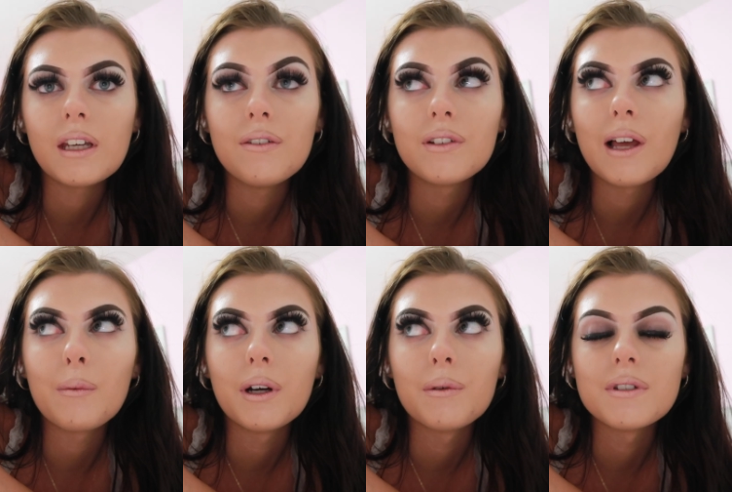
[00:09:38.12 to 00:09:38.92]
Even like
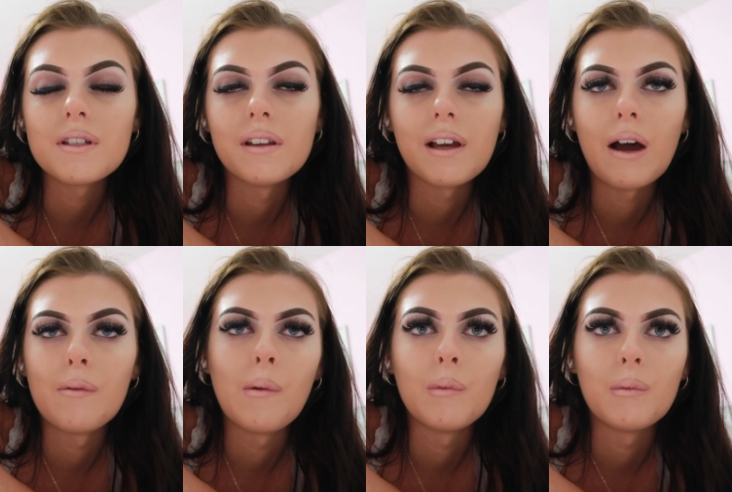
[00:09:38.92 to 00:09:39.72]
when I was in the car,
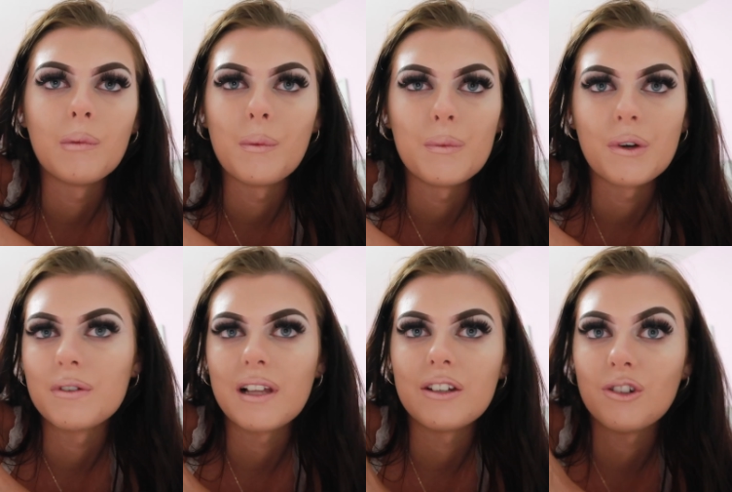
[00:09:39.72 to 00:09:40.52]
my mum's
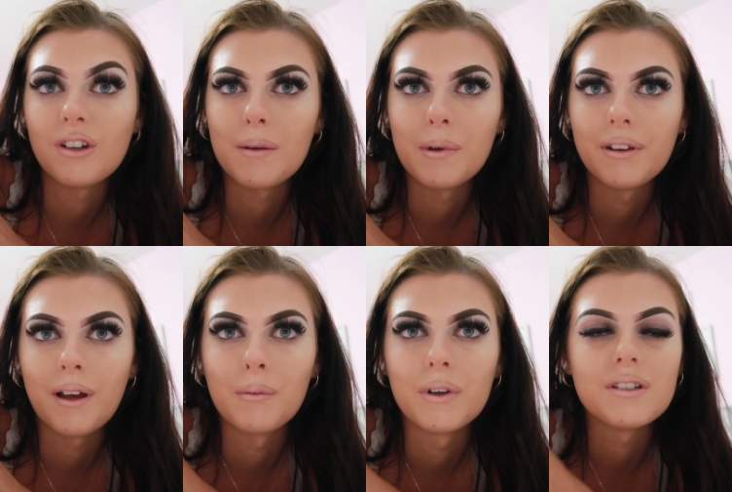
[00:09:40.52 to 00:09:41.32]
always like, don't get me on the
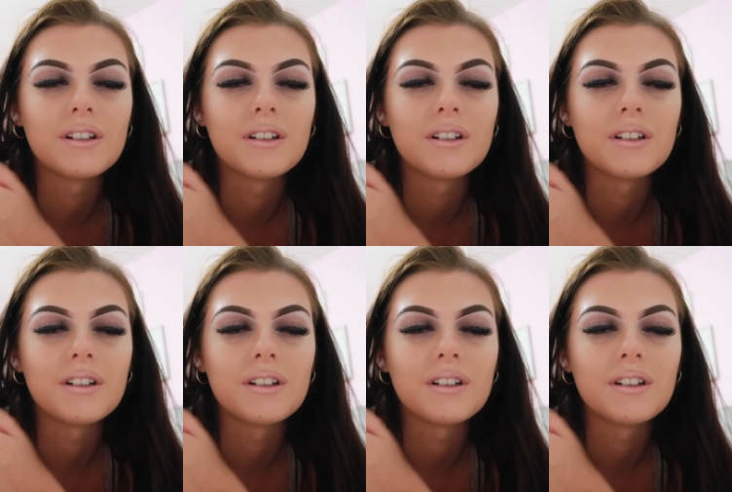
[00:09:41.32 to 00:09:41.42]
camera.